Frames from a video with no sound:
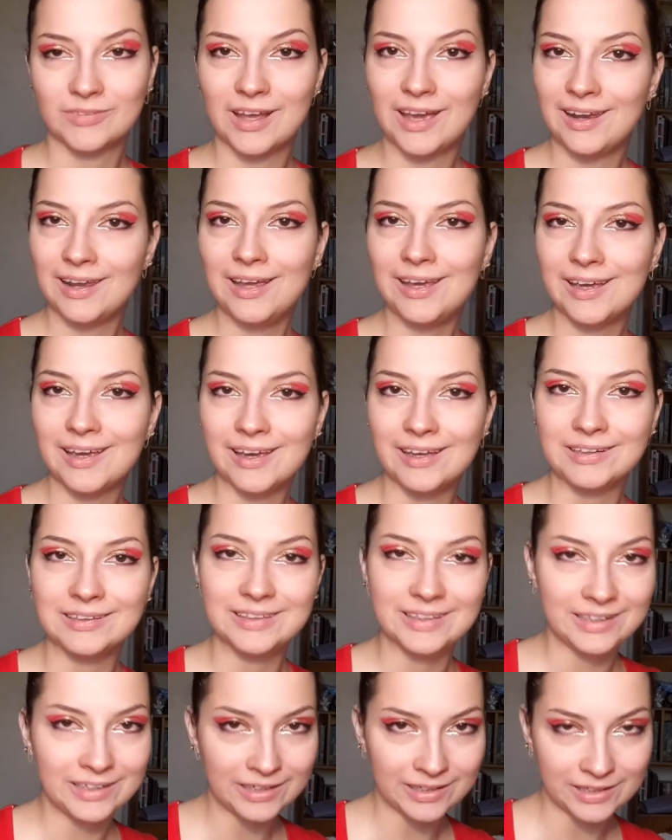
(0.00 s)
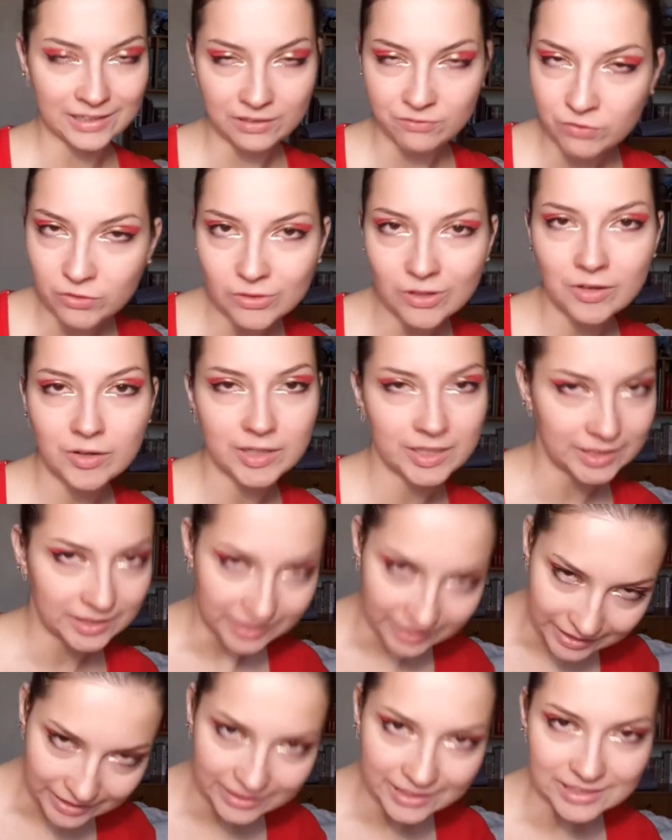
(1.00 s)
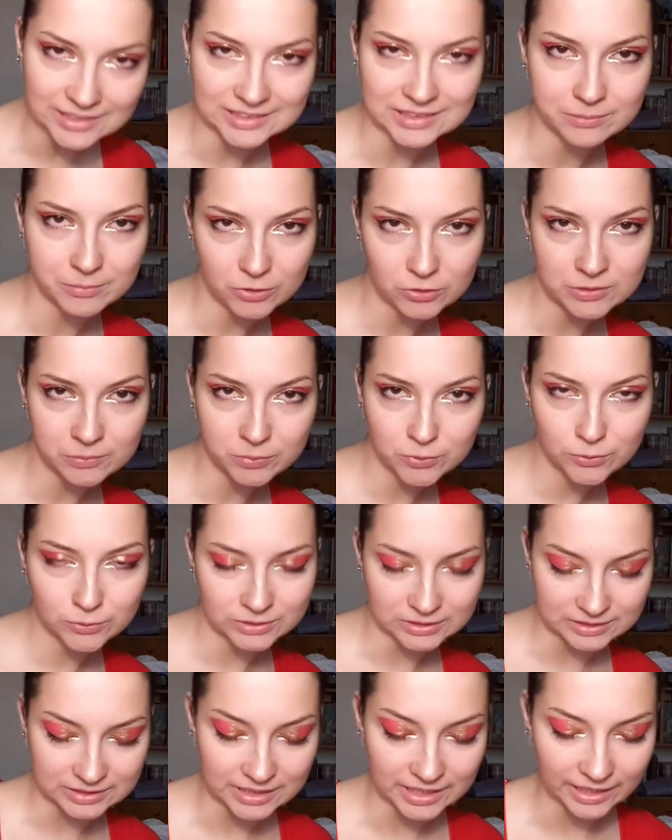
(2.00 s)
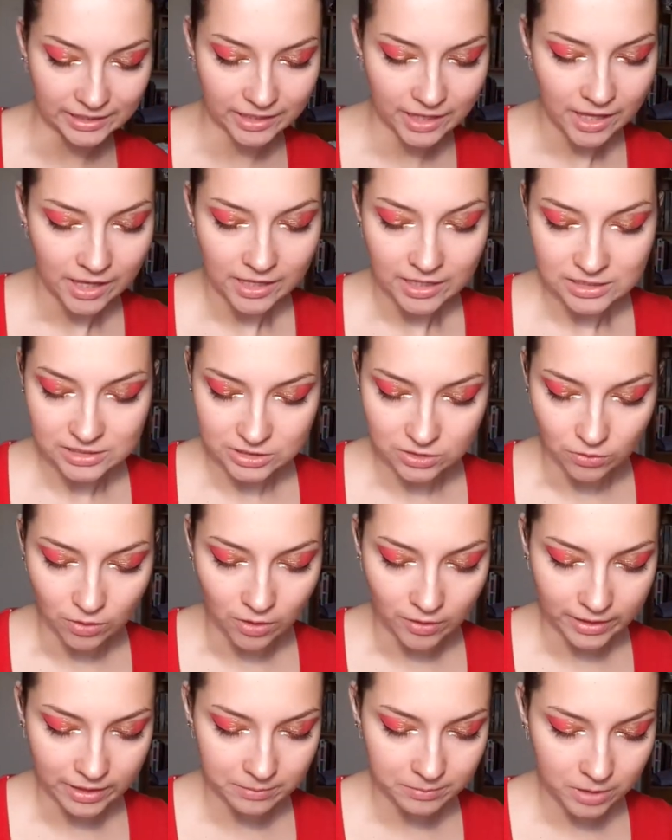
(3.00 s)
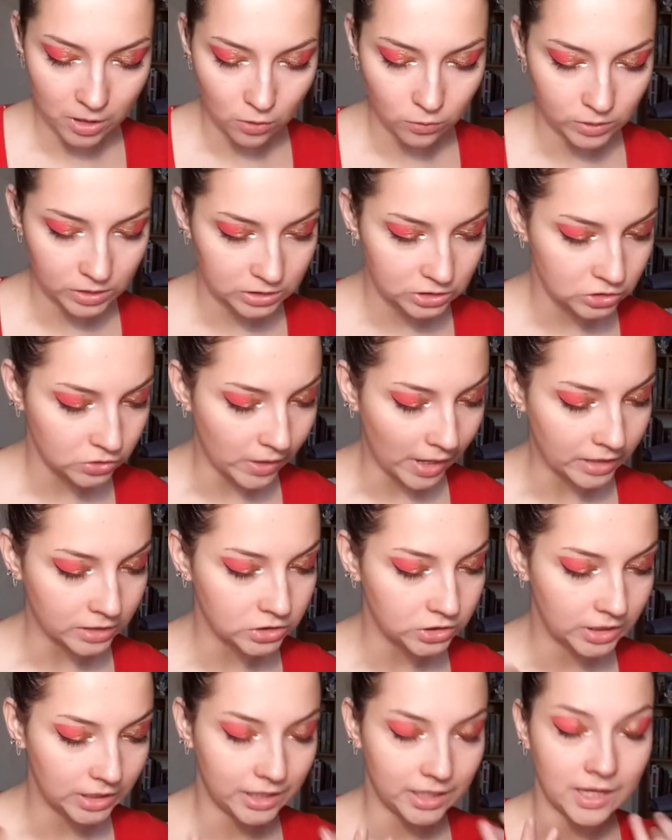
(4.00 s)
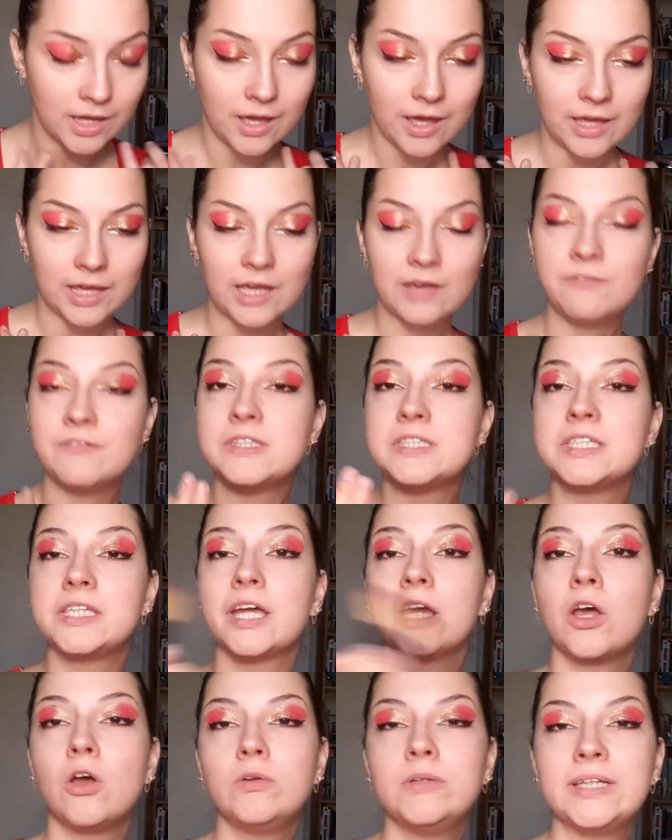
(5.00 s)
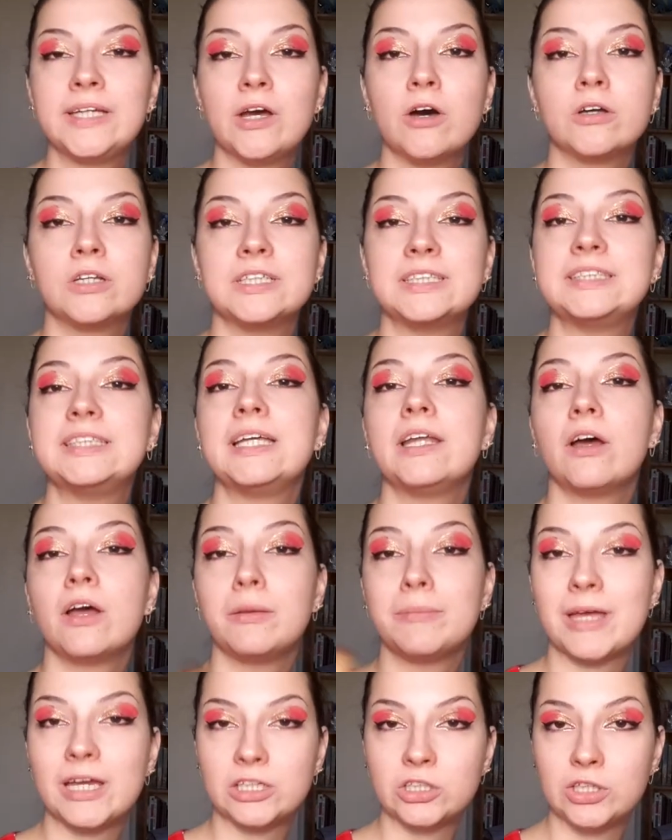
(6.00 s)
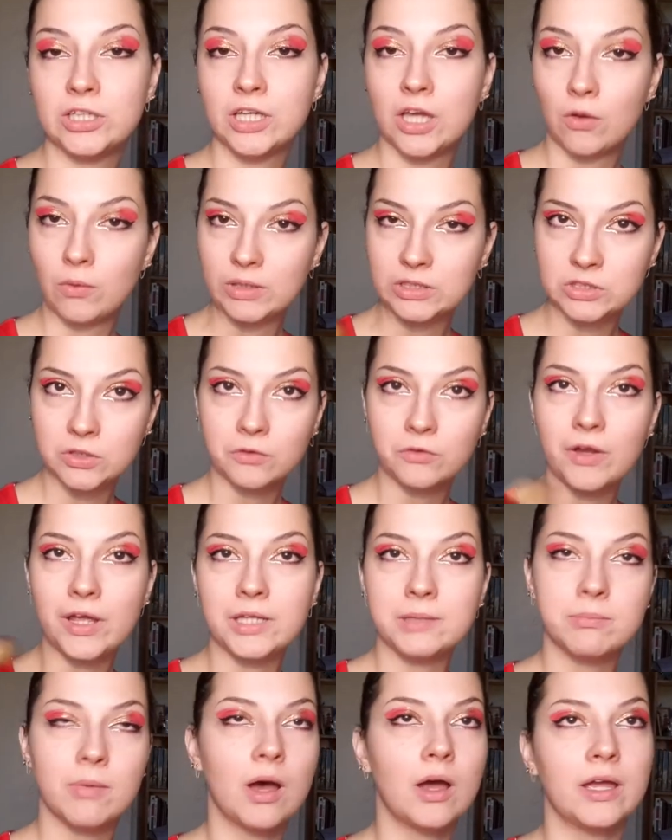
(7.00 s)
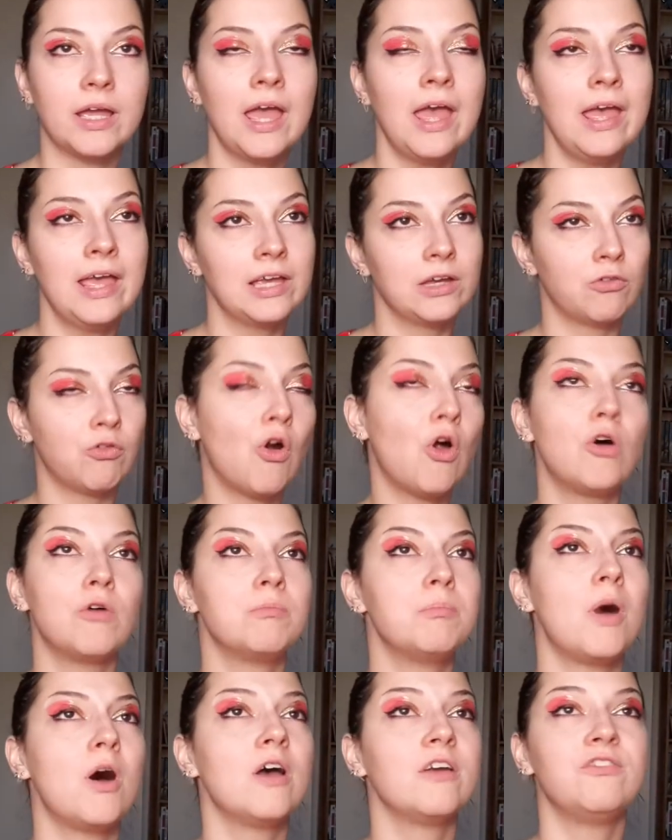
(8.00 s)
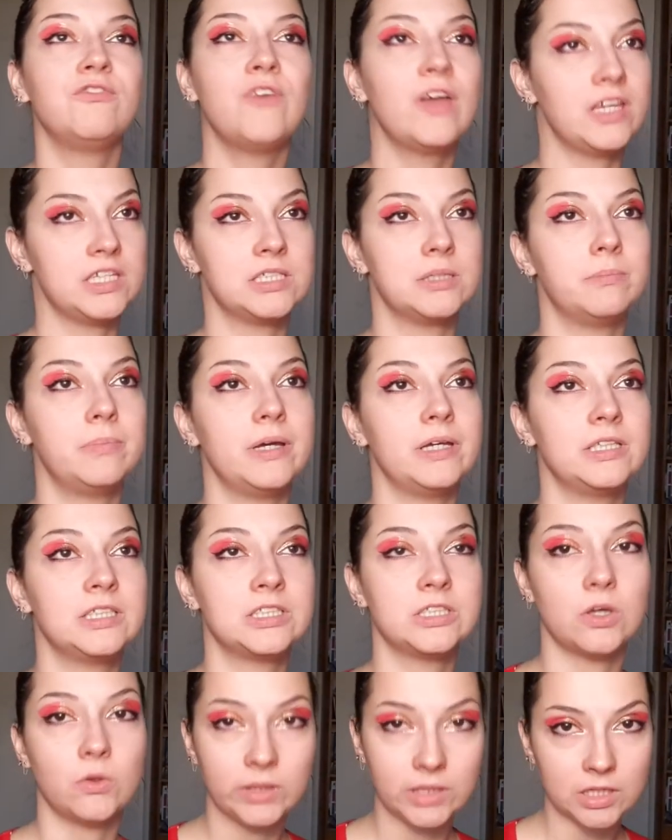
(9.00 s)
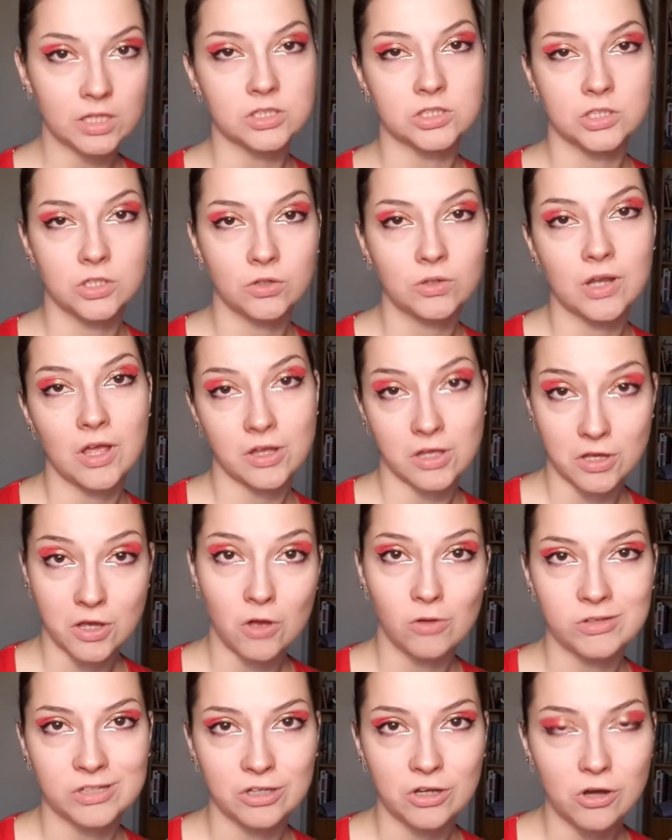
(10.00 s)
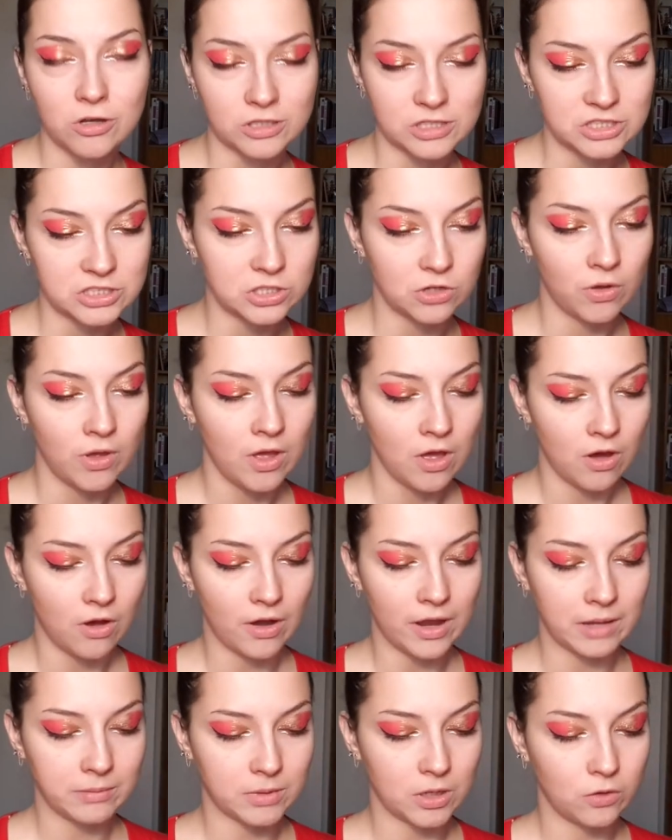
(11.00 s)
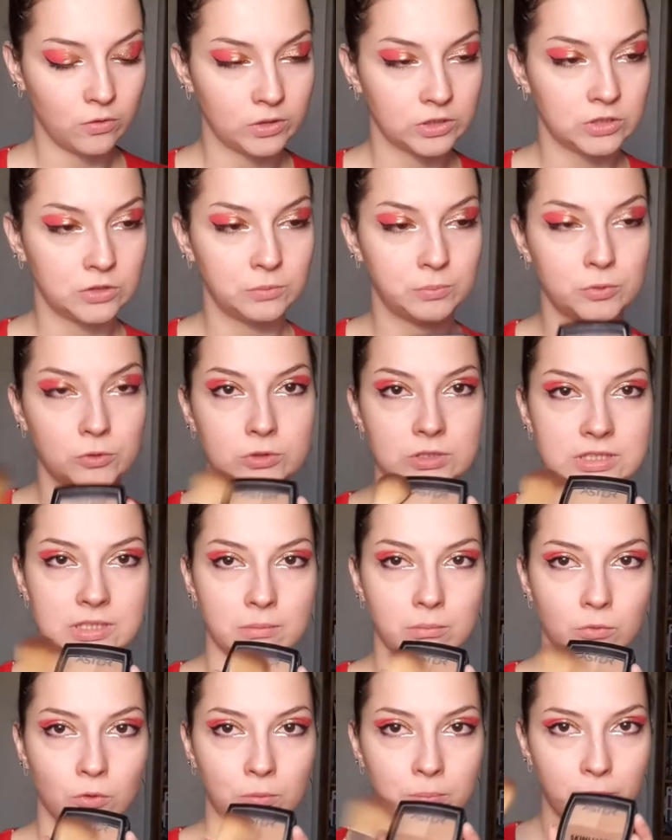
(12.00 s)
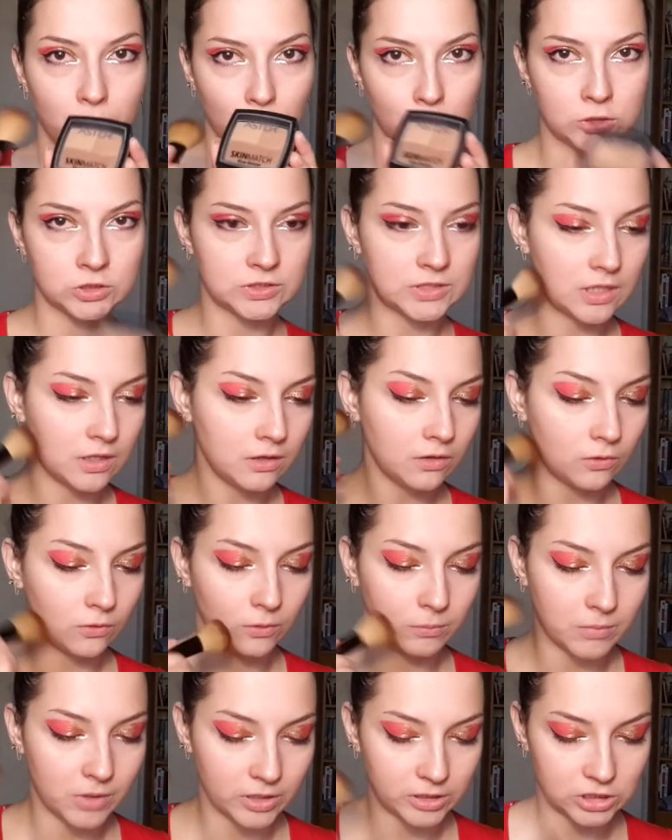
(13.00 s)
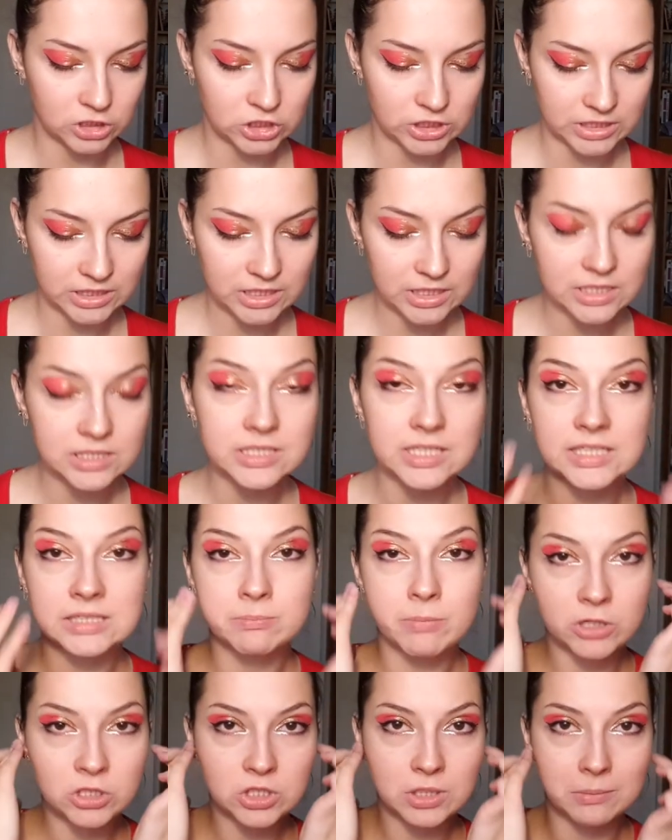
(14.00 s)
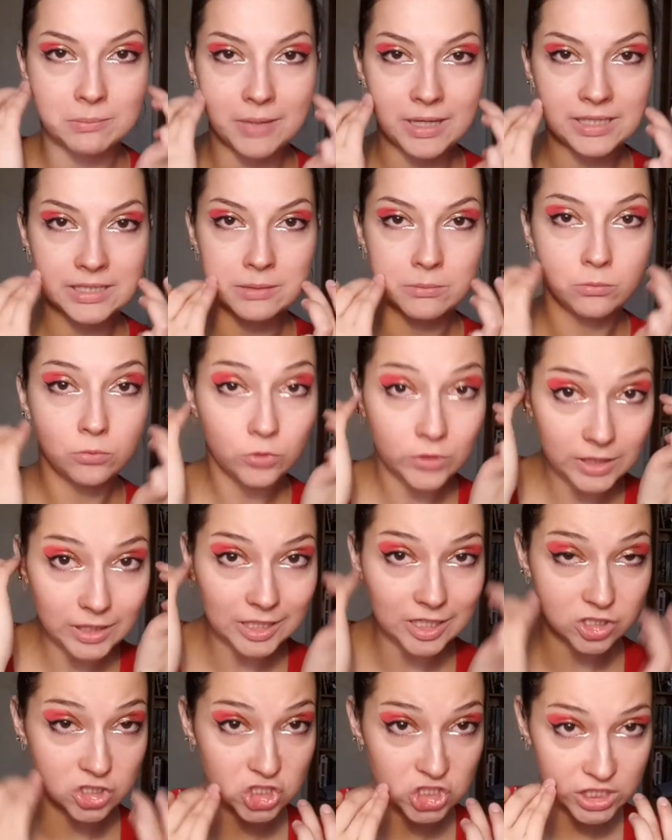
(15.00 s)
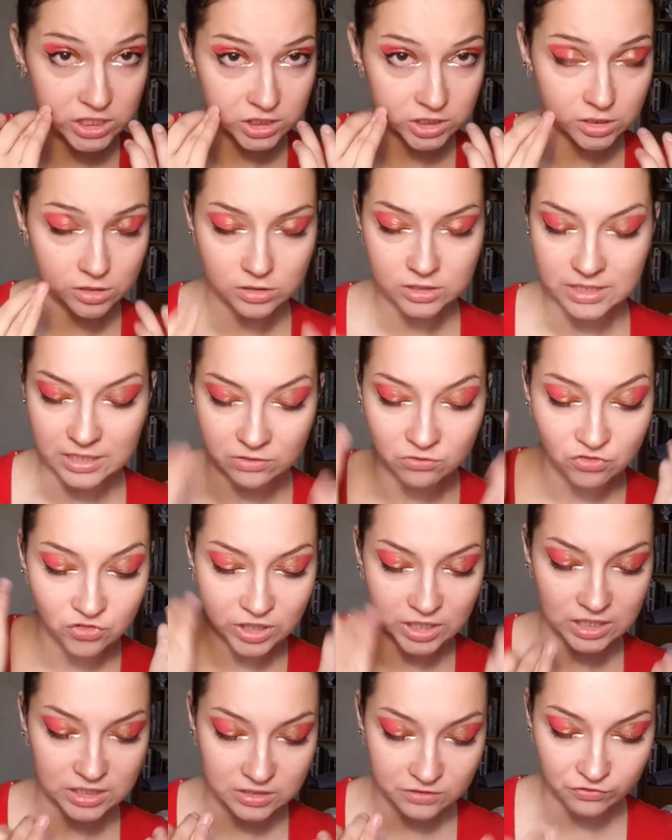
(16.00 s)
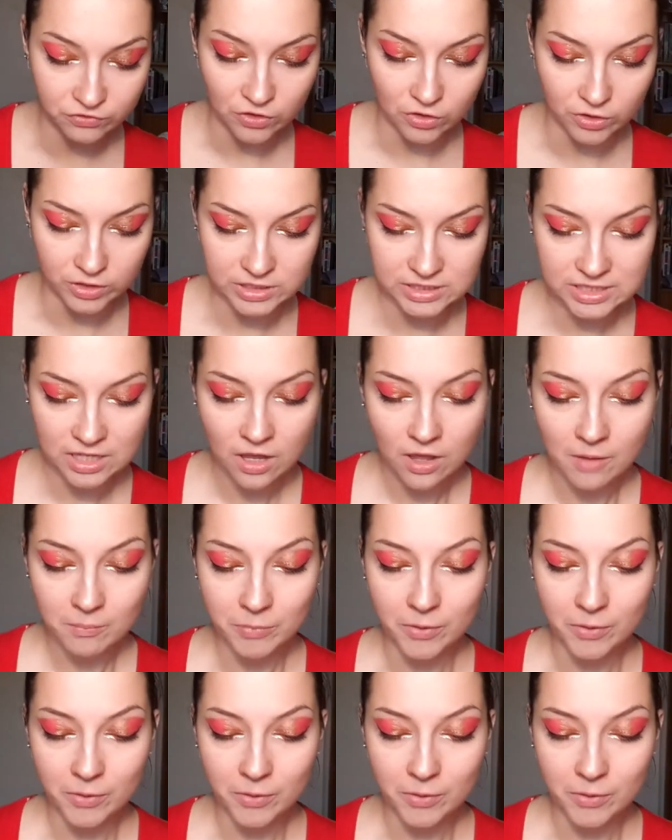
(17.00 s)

I like it. And if you like it, then that's the most important thing. So I am going to actually, if it's the Golden Goddess, then I'm actually going to create my crop my face a bit so it does look like a Golden Goddess. So I am going to put some more bronzer on my cheeks, especially make them really chiseled and really defined.